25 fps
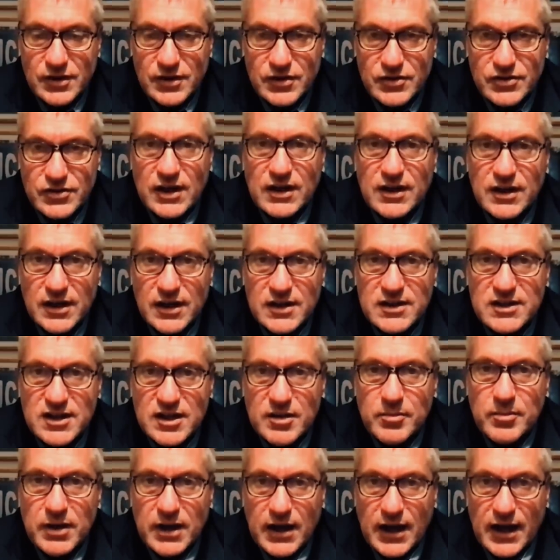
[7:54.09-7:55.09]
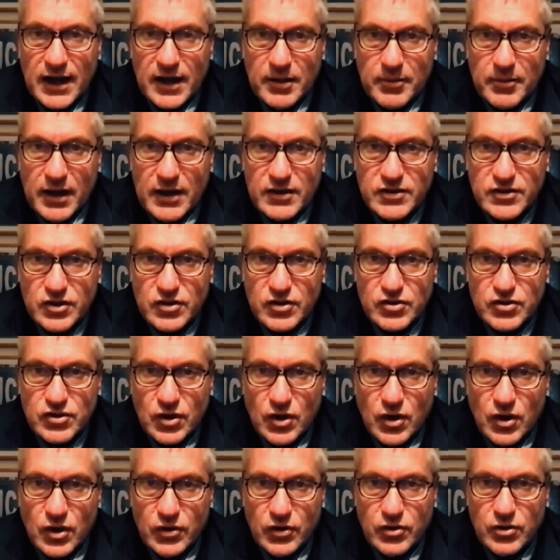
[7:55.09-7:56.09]
send an intimidating message to
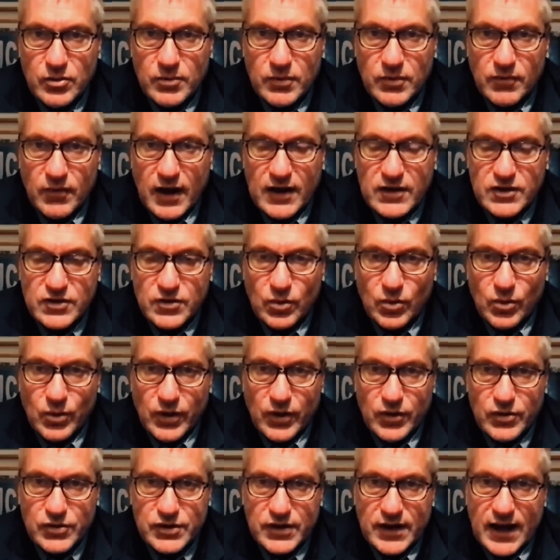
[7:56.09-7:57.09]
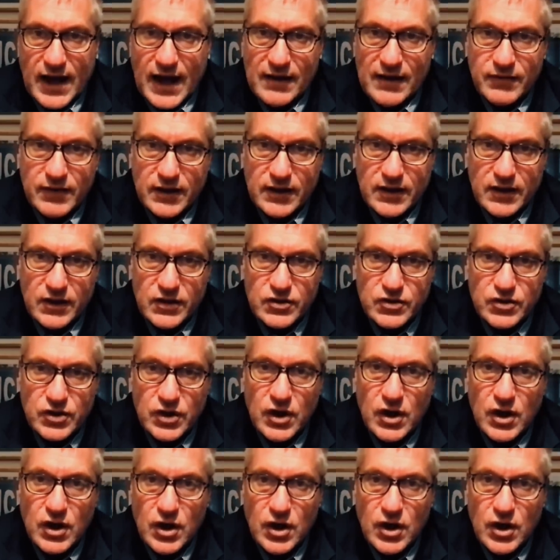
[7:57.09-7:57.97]
all human rights lawyers and advocates